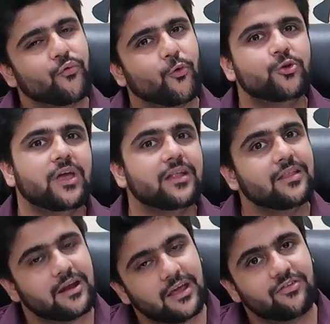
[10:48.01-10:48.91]
and this can
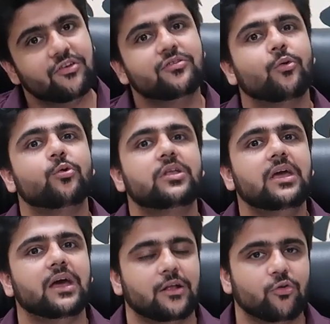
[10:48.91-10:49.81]
be exploited over
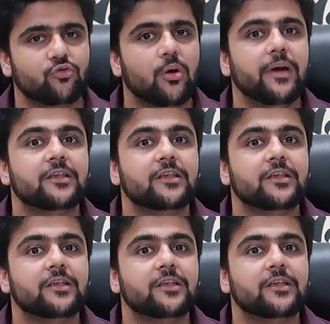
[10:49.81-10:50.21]
the phone.